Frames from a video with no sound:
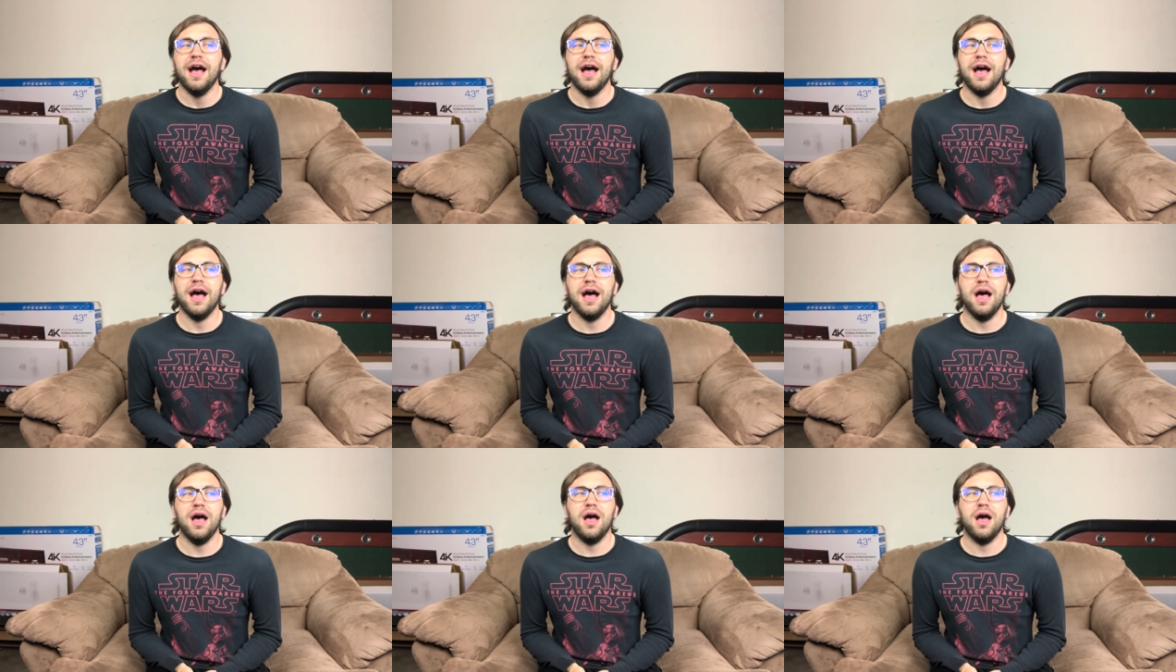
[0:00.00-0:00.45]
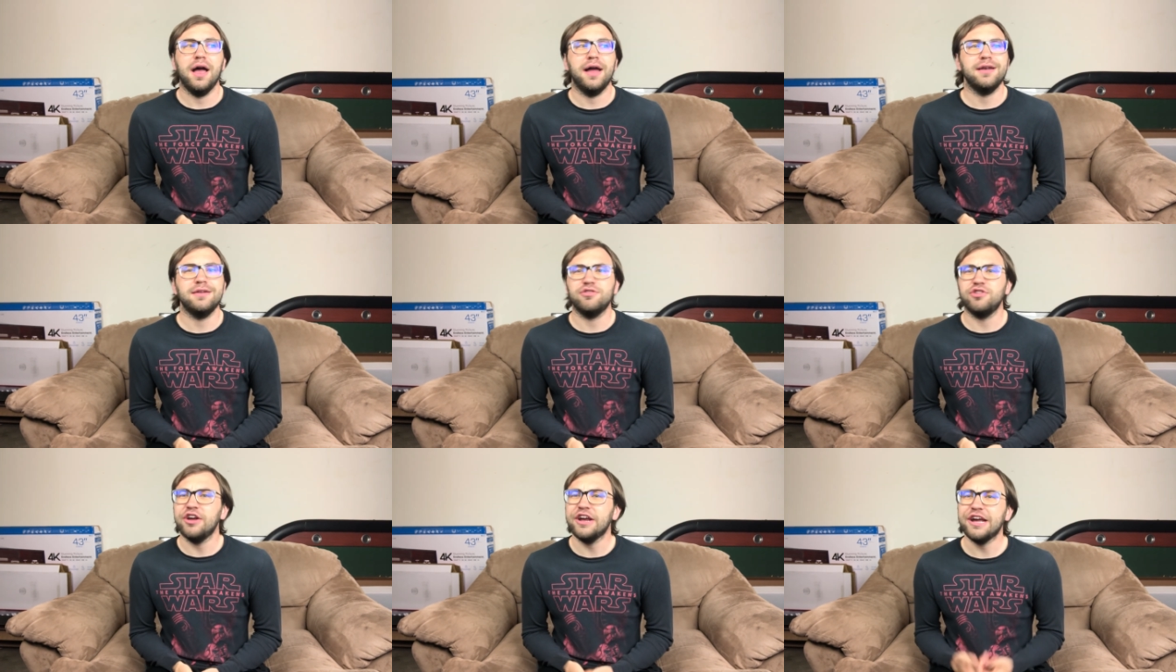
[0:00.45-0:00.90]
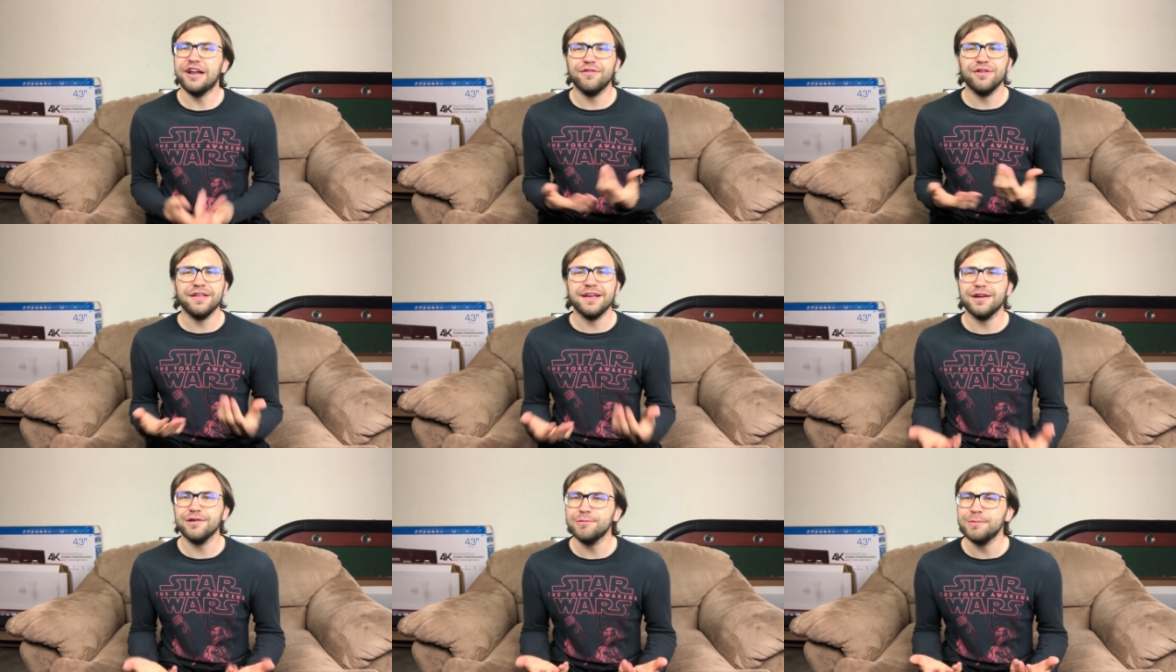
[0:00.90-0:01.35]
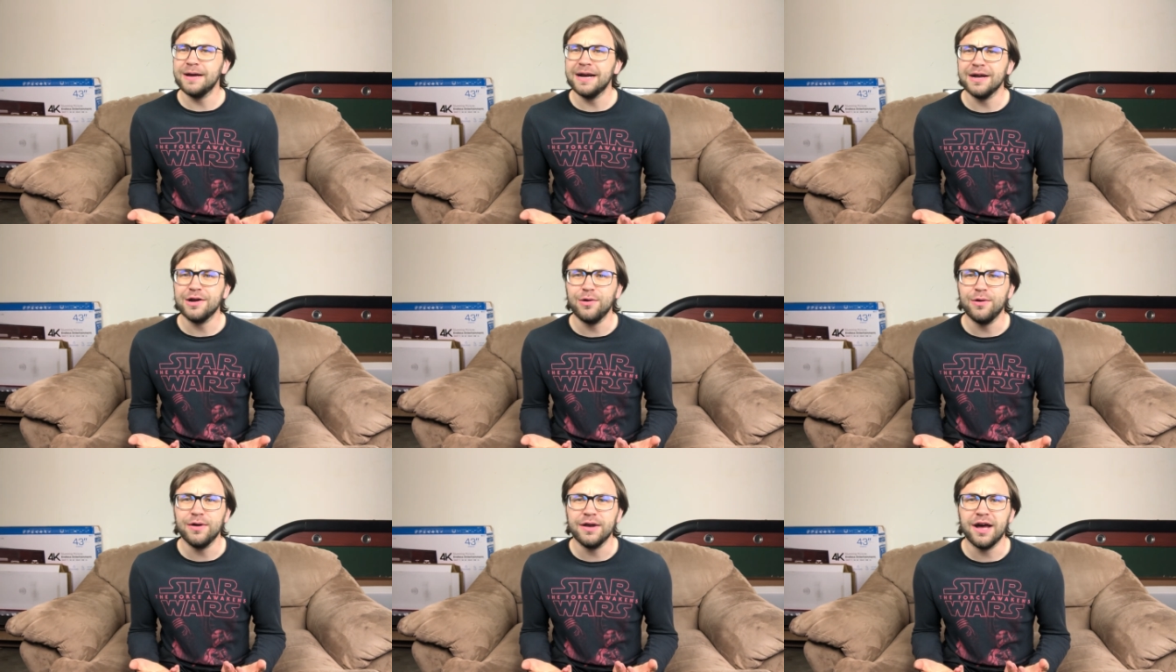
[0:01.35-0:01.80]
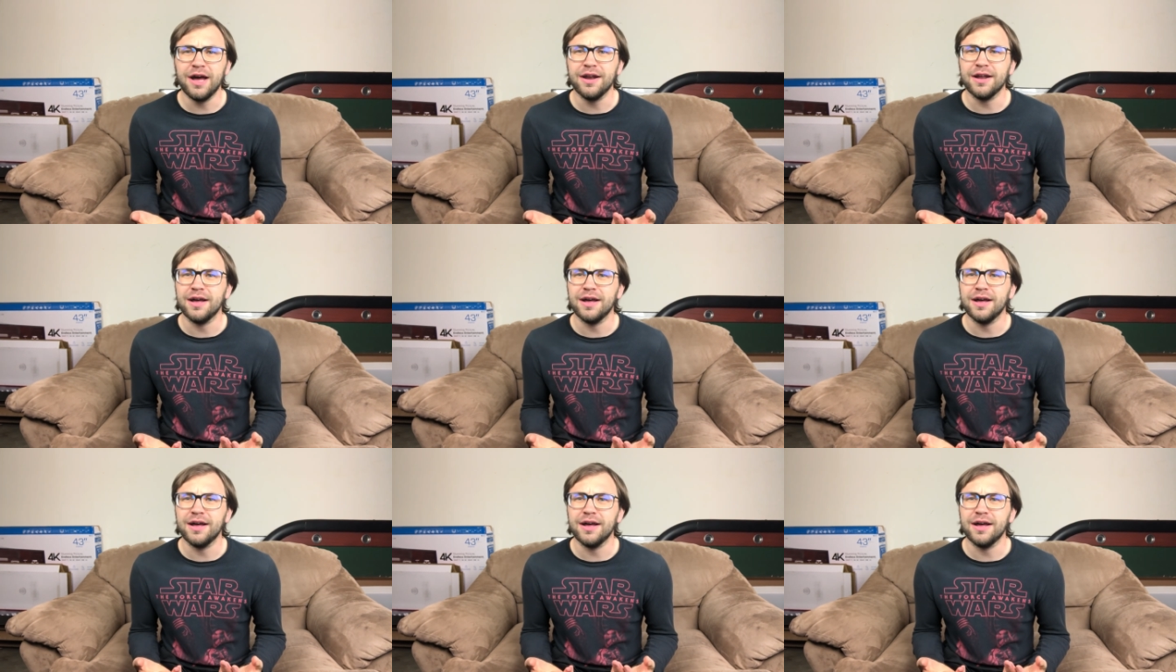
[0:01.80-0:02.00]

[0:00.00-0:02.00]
And check out everything else we got going on.